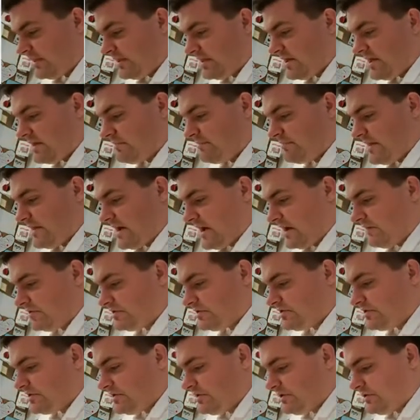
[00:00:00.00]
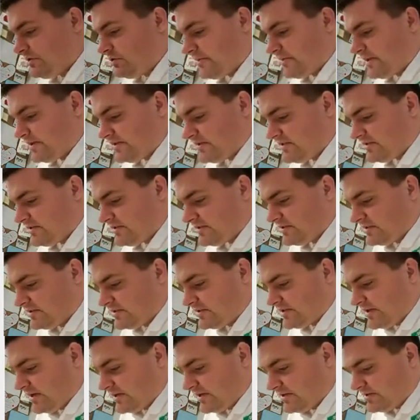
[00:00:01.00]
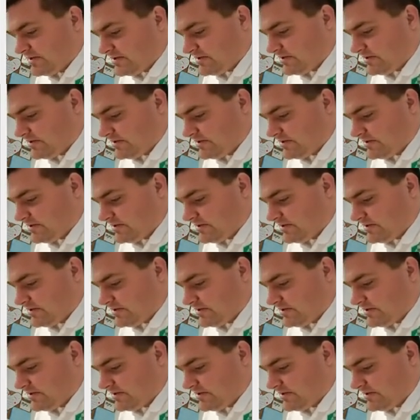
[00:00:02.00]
At pi over 2, I'm at 6.